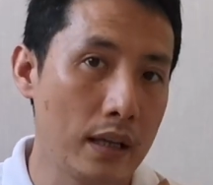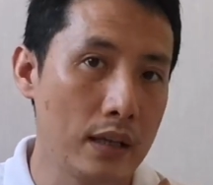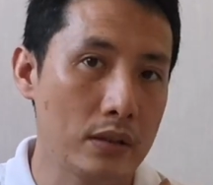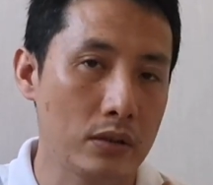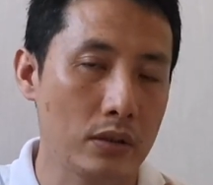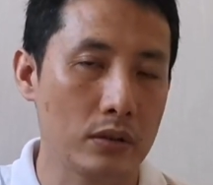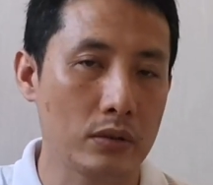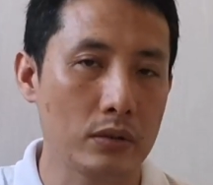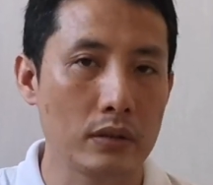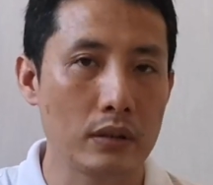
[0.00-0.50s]

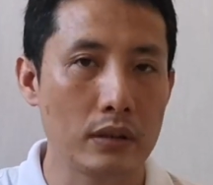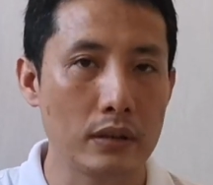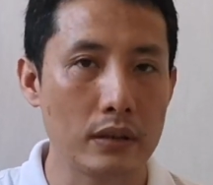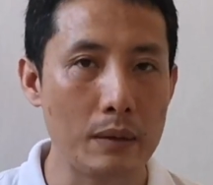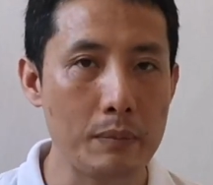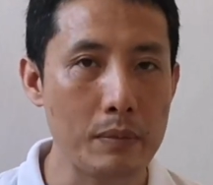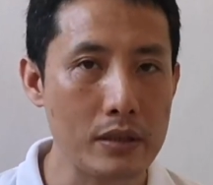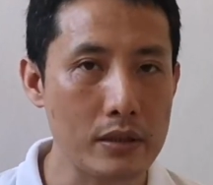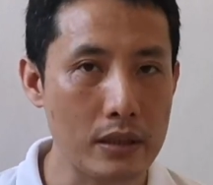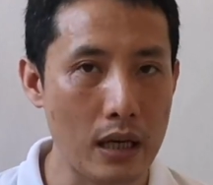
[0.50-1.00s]
So
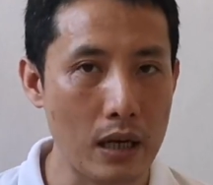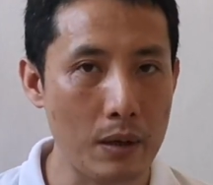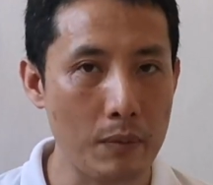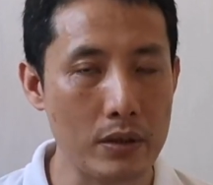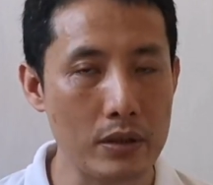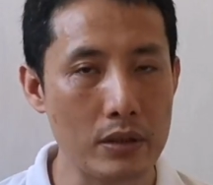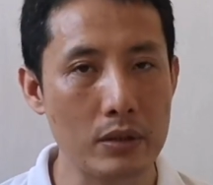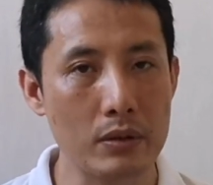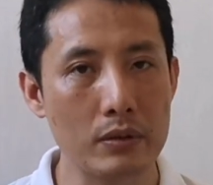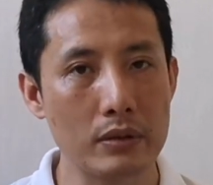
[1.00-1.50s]
let me share
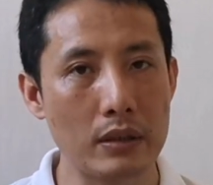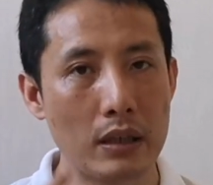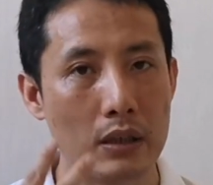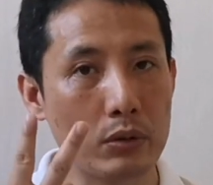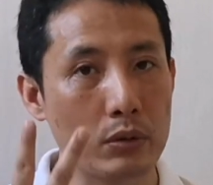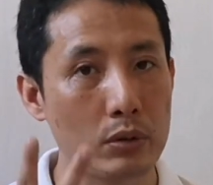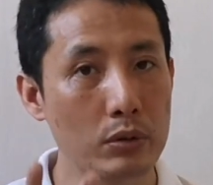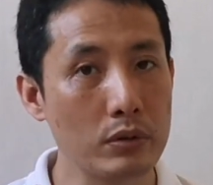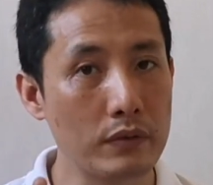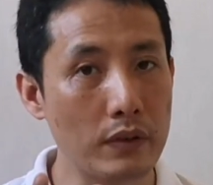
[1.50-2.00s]
with you
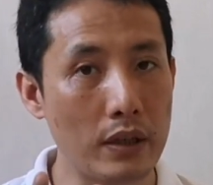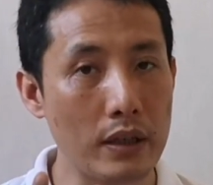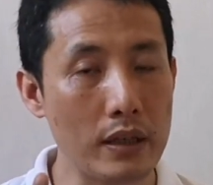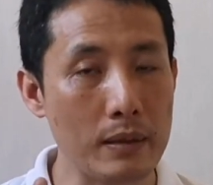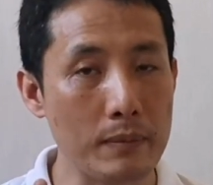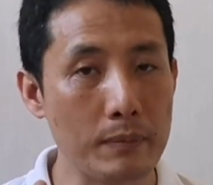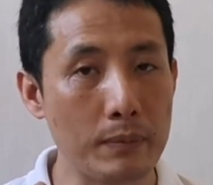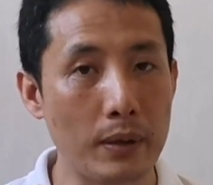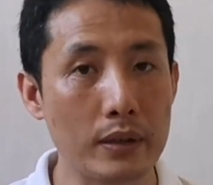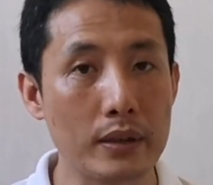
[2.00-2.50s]
the two
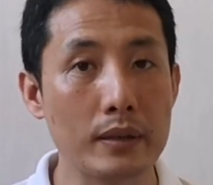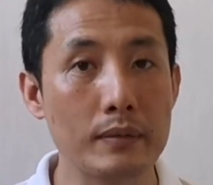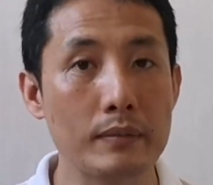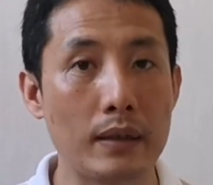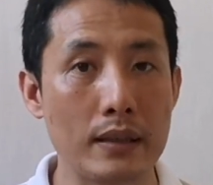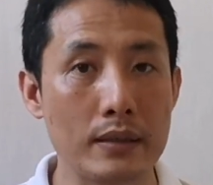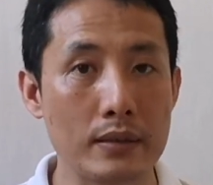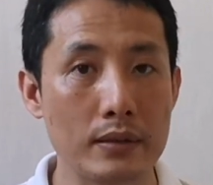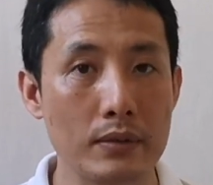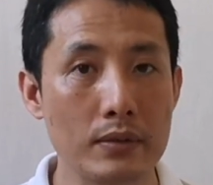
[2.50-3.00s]
very important
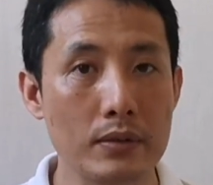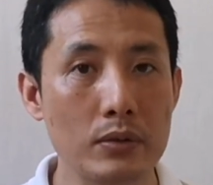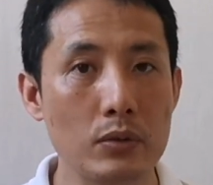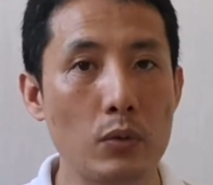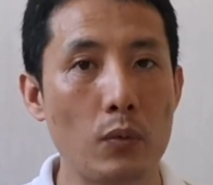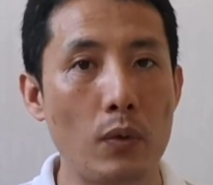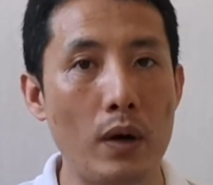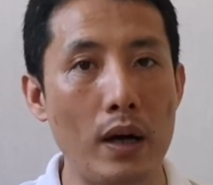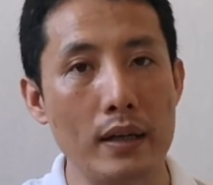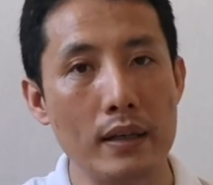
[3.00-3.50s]
muscles.
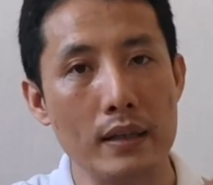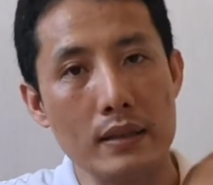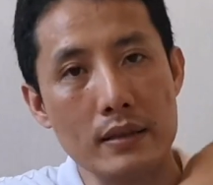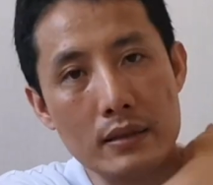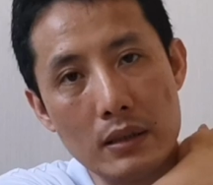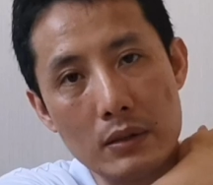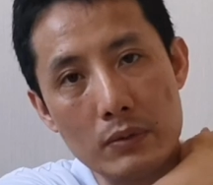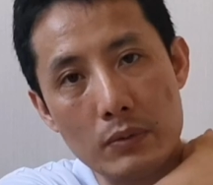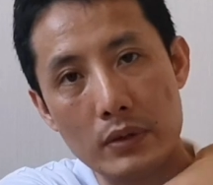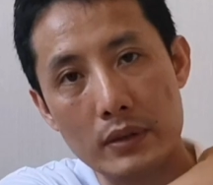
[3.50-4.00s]
One
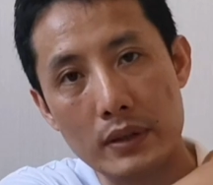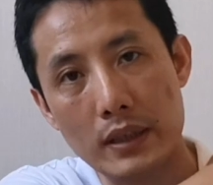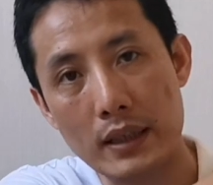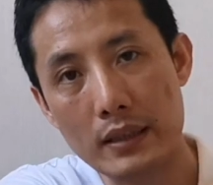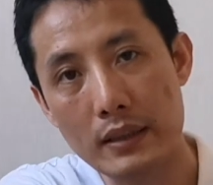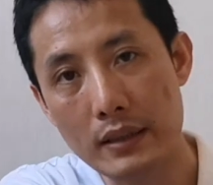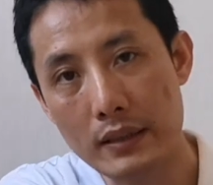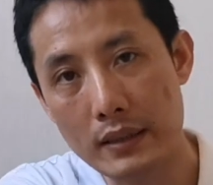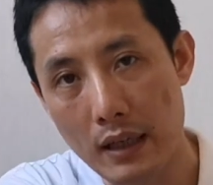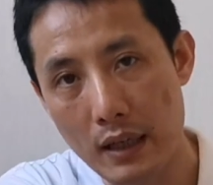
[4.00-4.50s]
is the
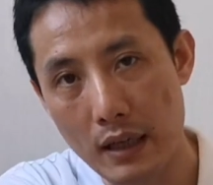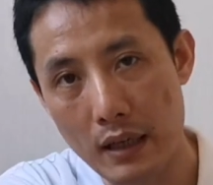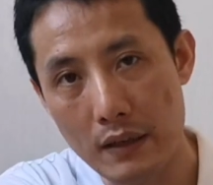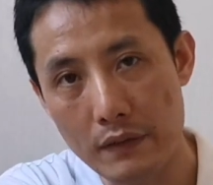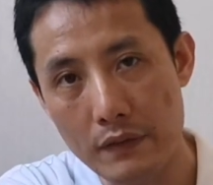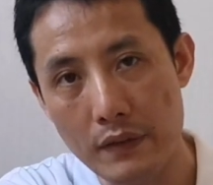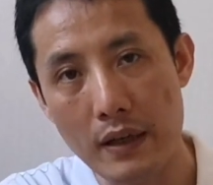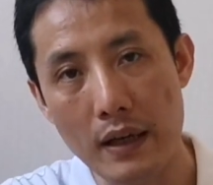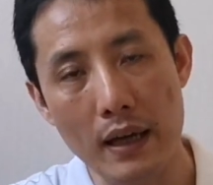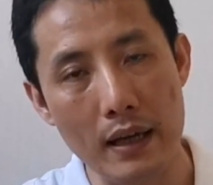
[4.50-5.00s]
rotator
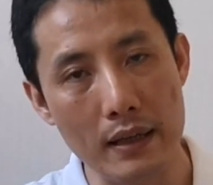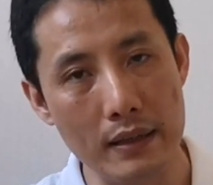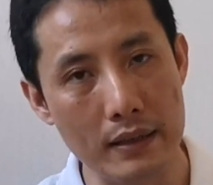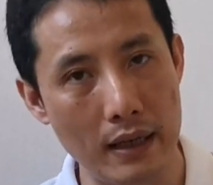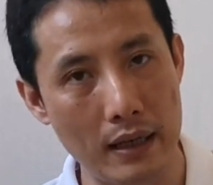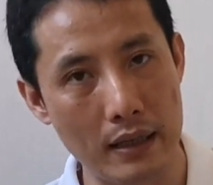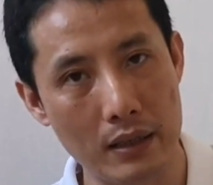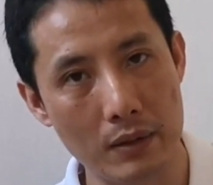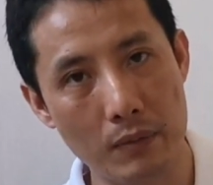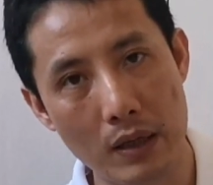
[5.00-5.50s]
cuff and
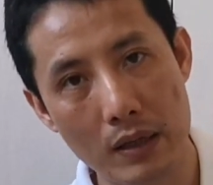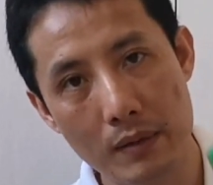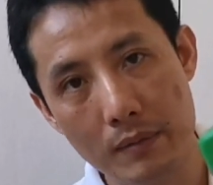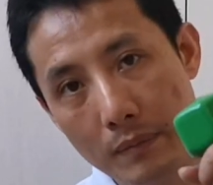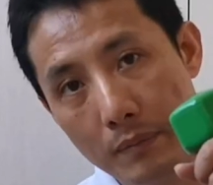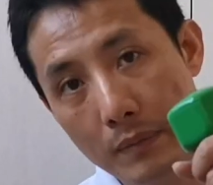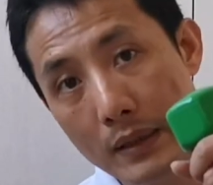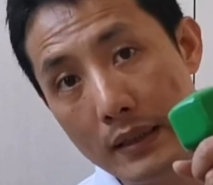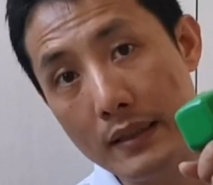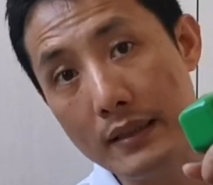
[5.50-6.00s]
the other
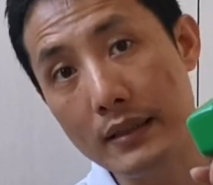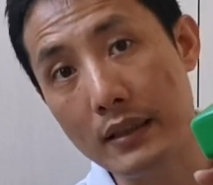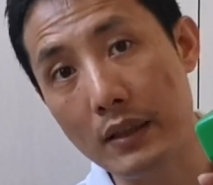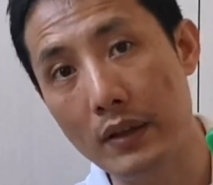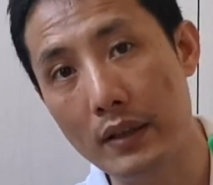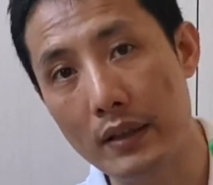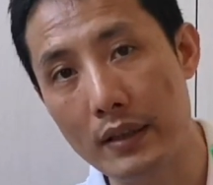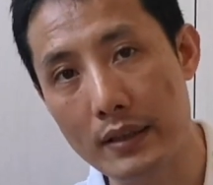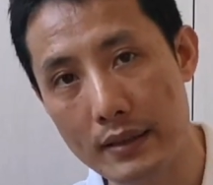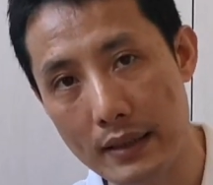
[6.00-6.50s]
one being
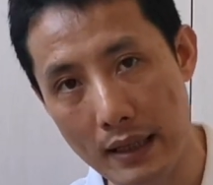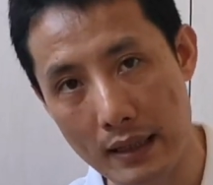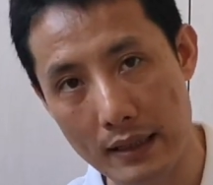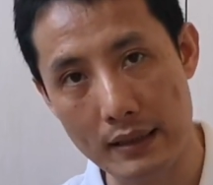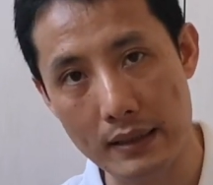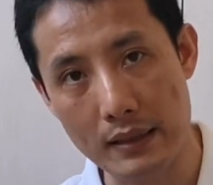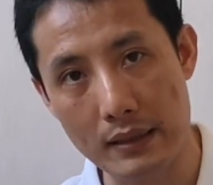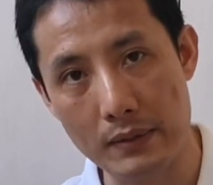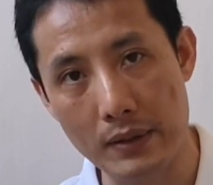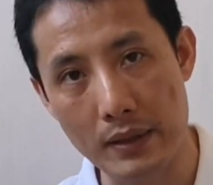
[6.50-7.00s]
serratus
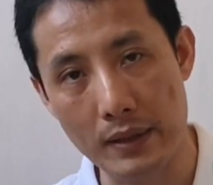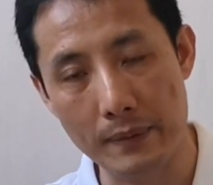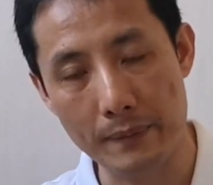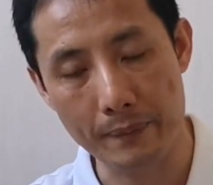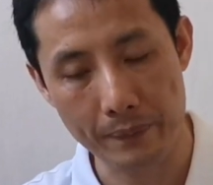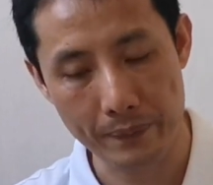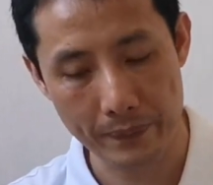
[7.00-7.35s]
anterior.